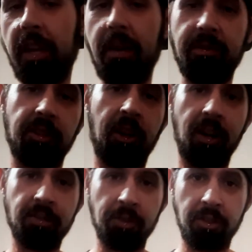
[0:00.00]
games and
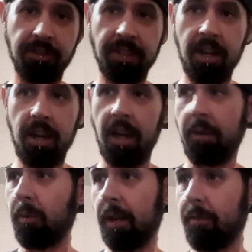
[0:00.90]
consoles,
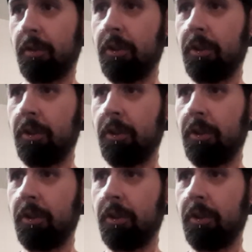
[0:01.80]
and whatever,